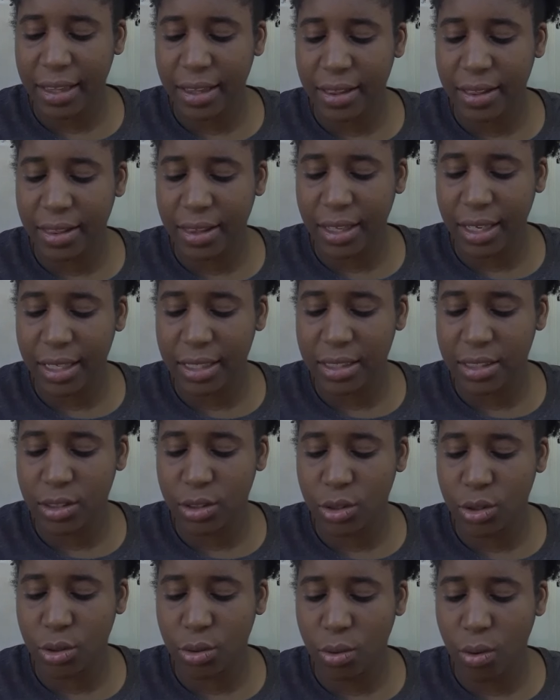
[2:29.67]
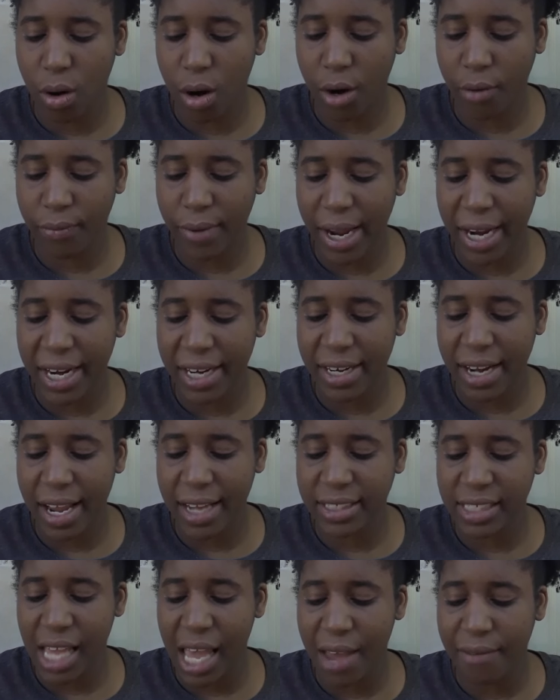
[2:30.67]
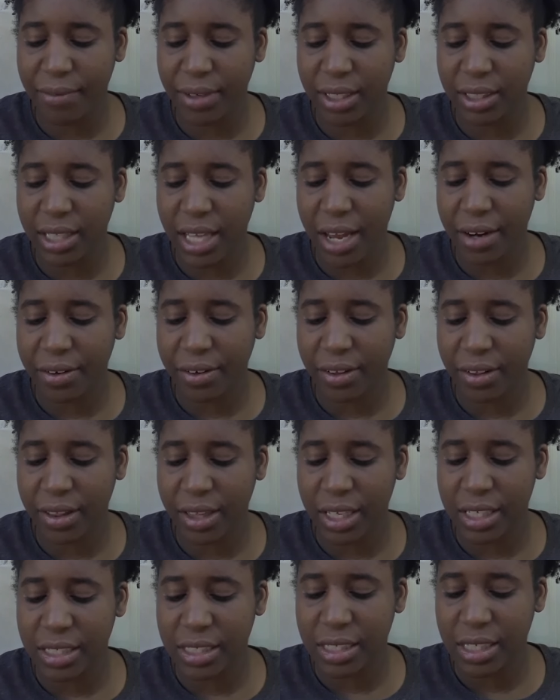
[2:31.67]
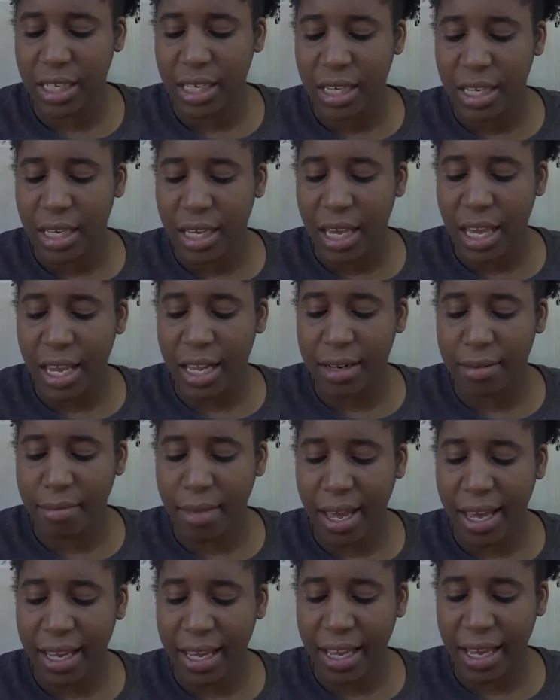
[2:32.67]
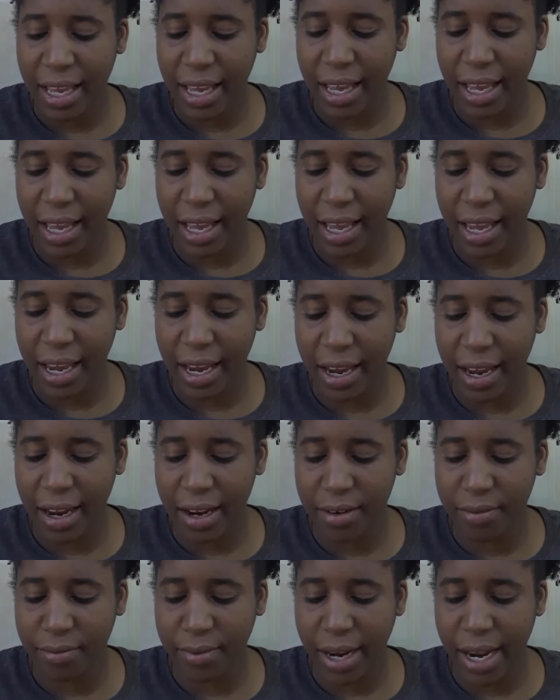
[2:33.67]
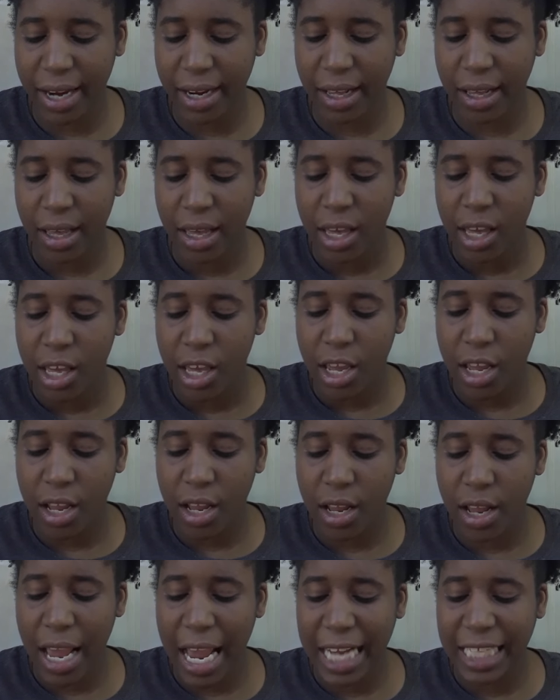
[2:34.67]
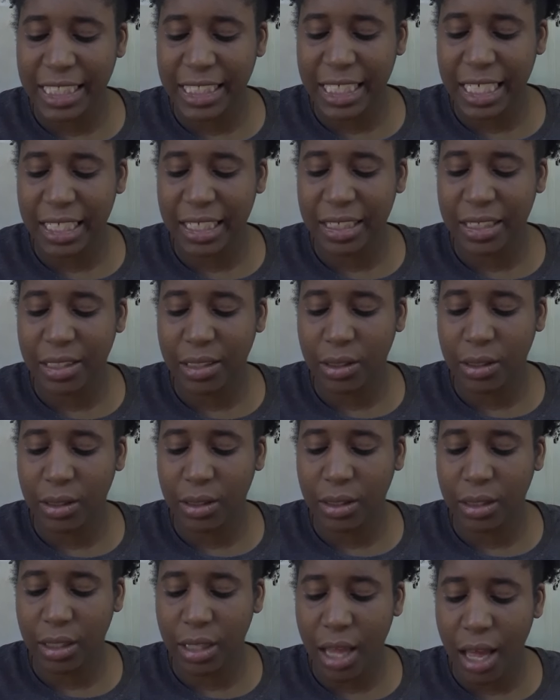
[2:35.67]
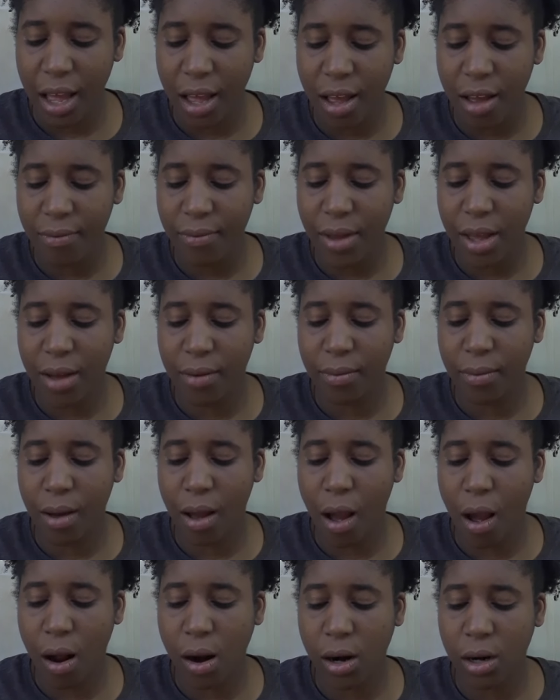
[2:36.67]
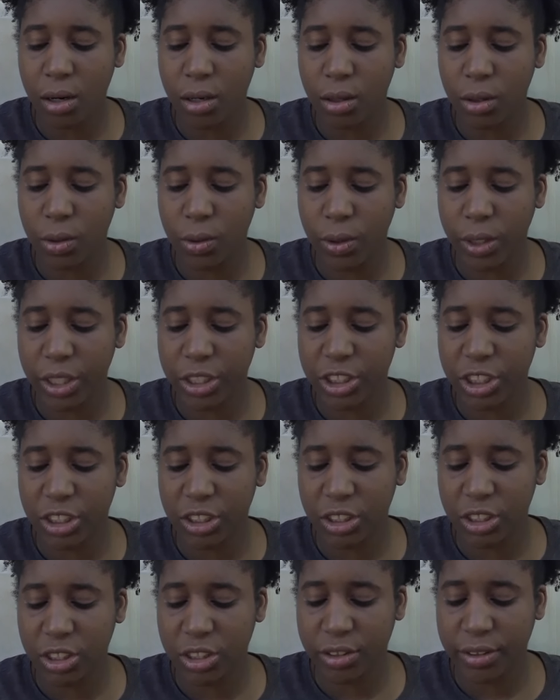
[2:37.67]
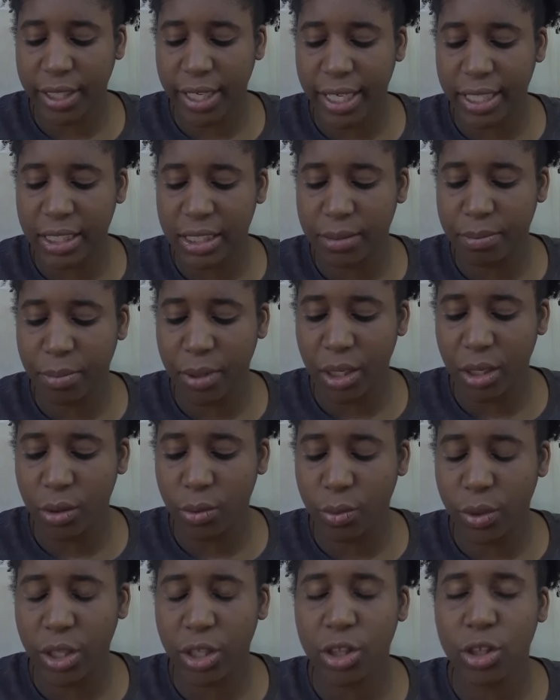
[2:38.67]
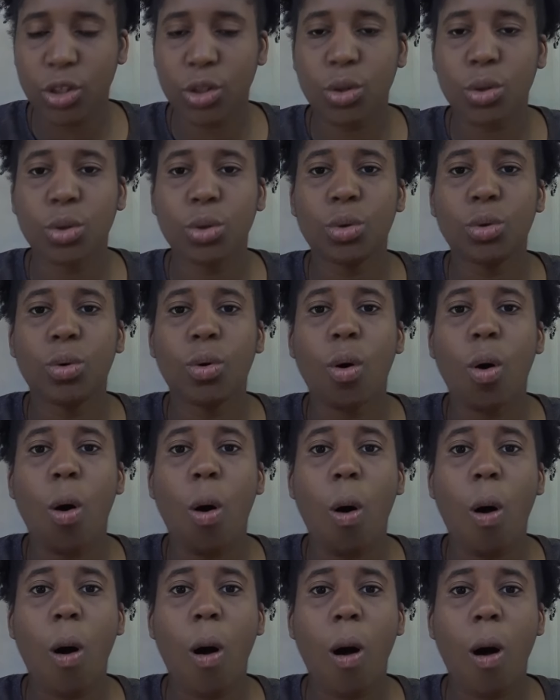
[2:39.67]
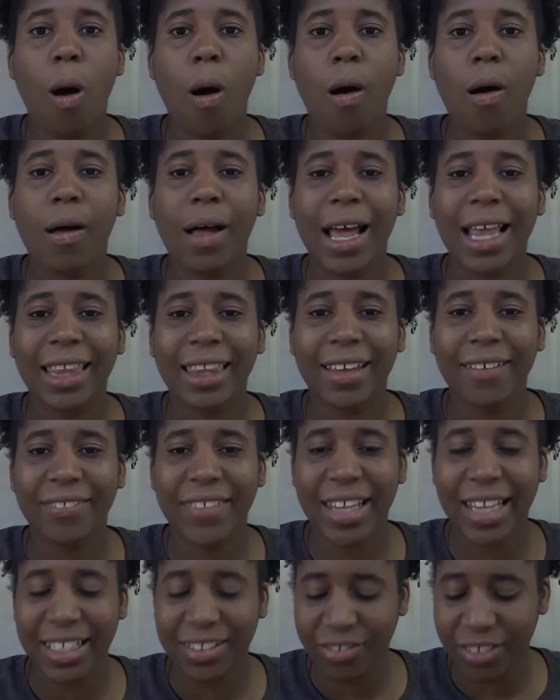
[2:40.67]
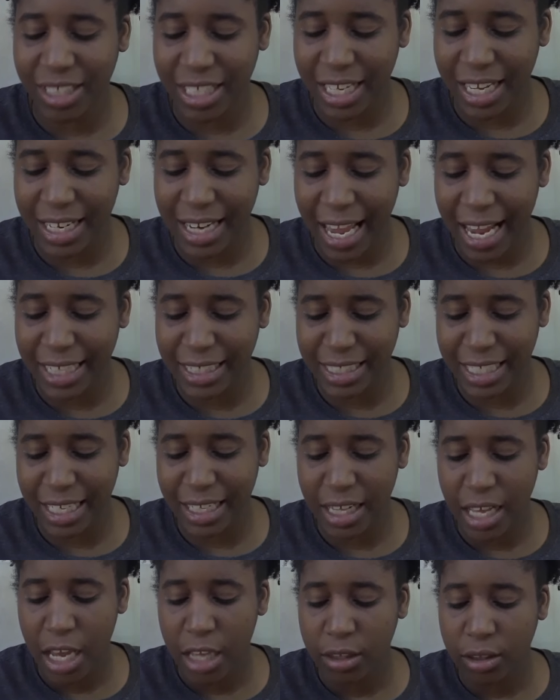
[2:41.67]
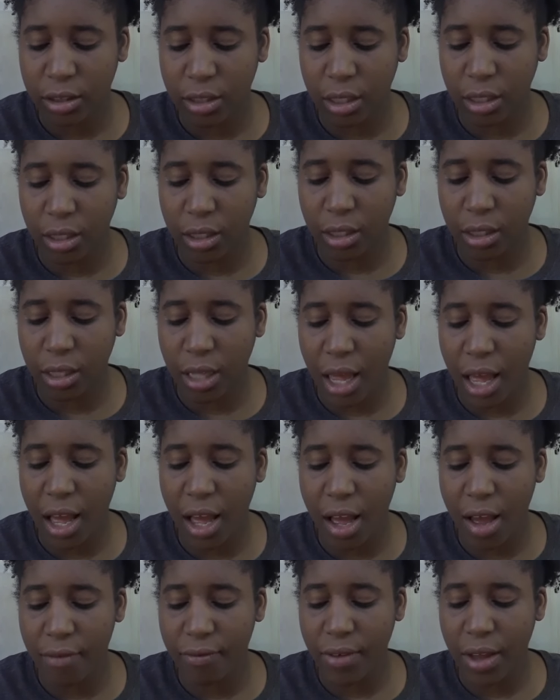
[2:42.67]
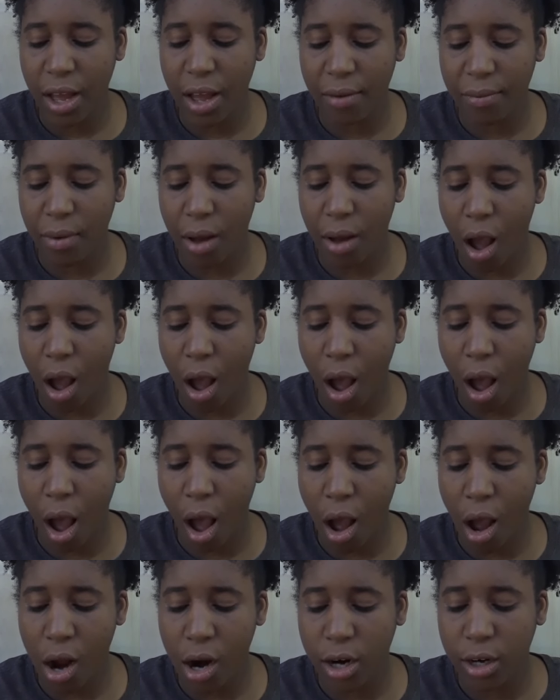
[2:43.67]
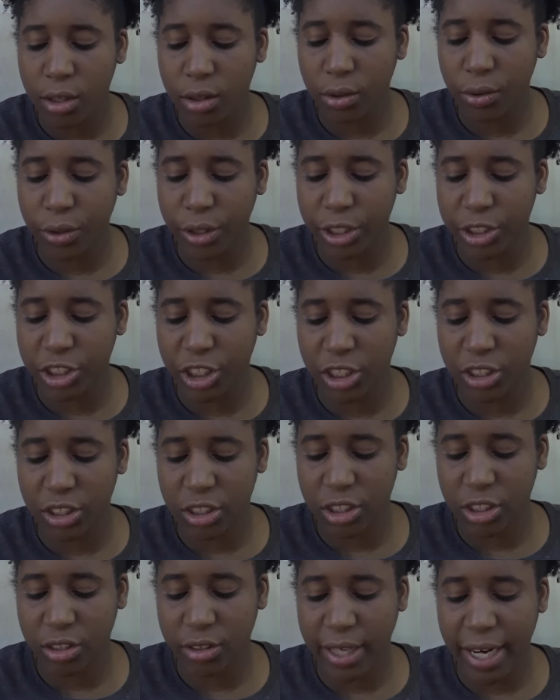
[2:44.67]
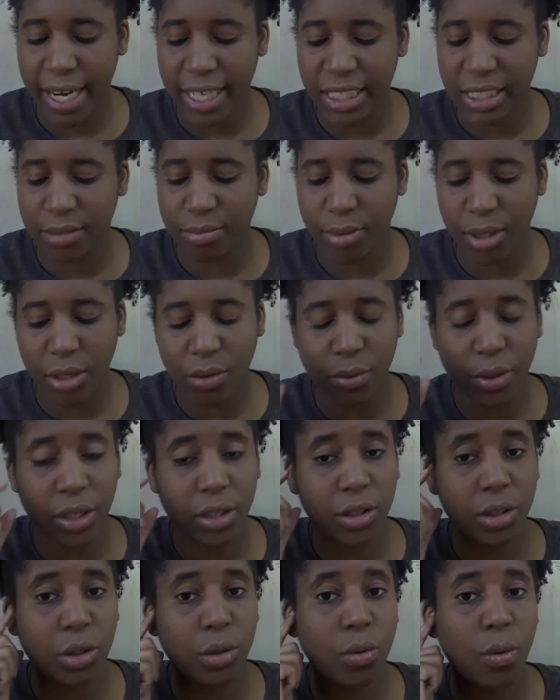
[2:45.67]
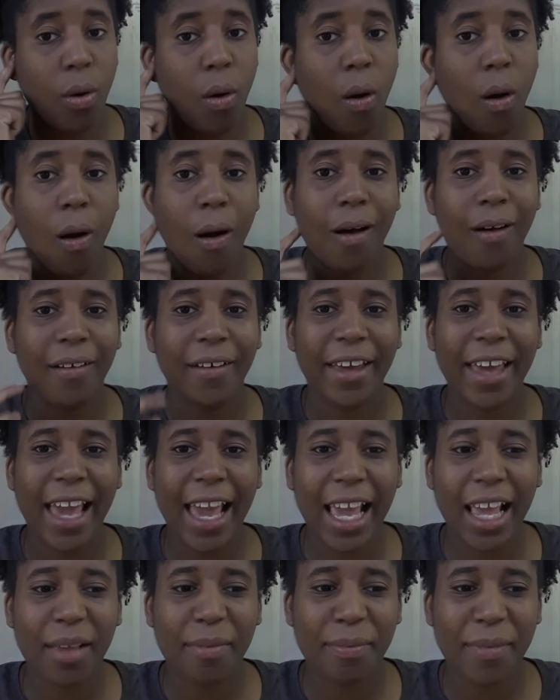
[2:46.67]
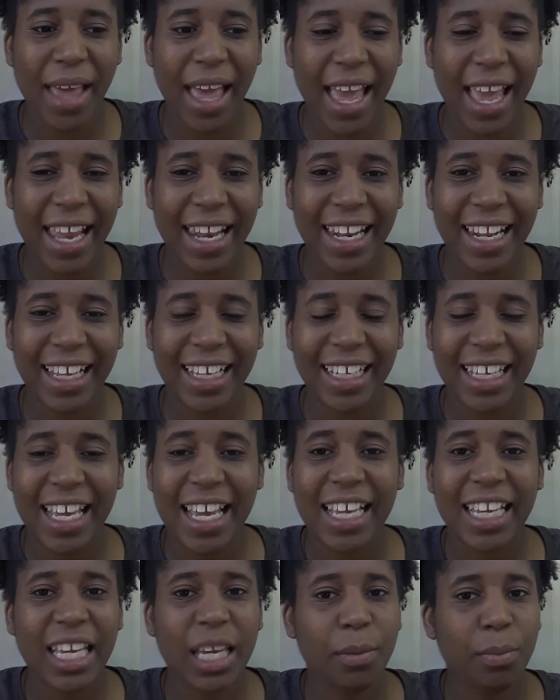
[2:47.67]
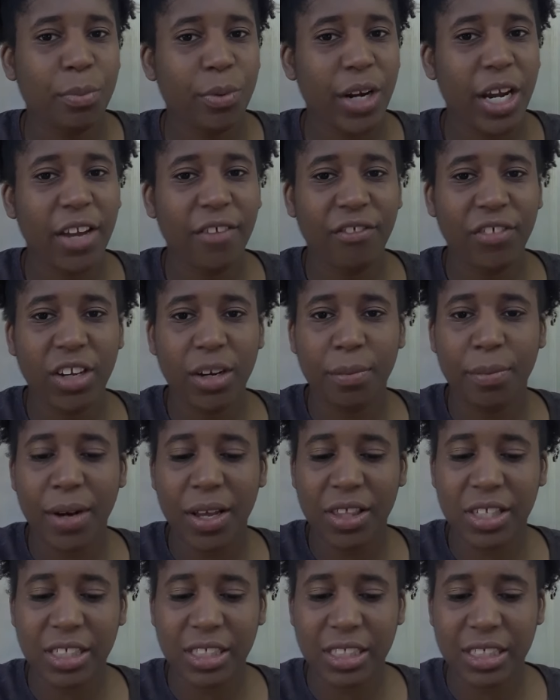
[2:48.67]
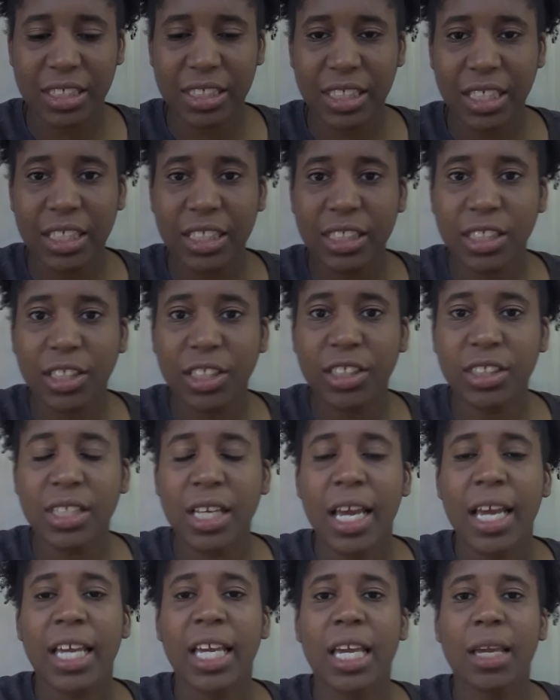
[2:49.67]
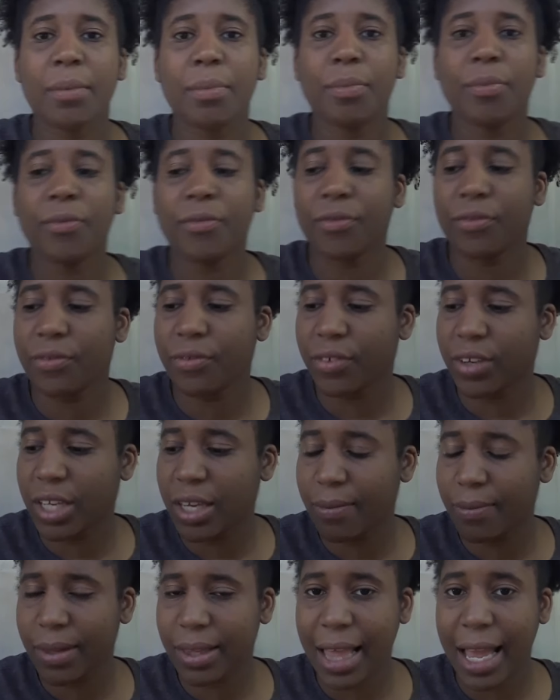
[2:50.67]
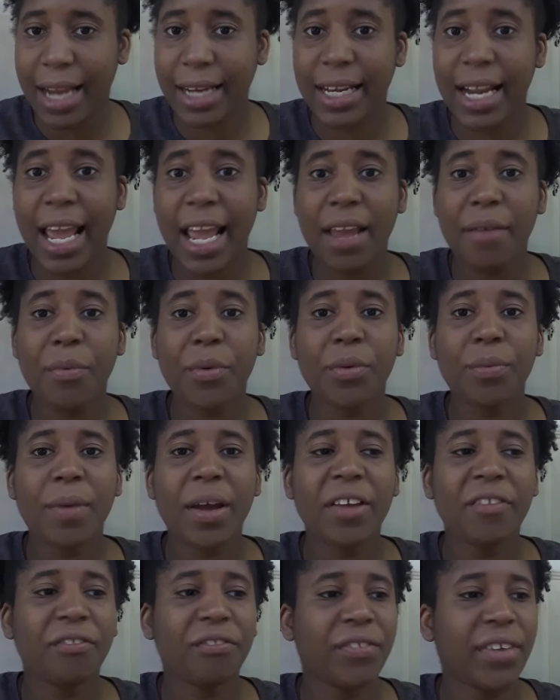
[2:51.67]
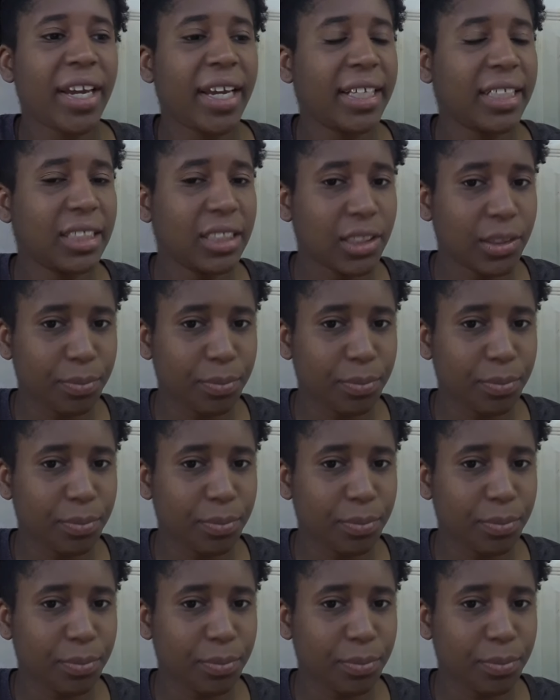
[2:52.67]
this you are recognized, every letter in this in my handwriting. 18, the love of our Lord Jesus Christ be with you all. I love that. Let's read again. 18, the love of our Lord Jesus Christ be with you all. Amen. Keep praying for your brothers and sisters. Keep forgiving thy neighbor, my friends.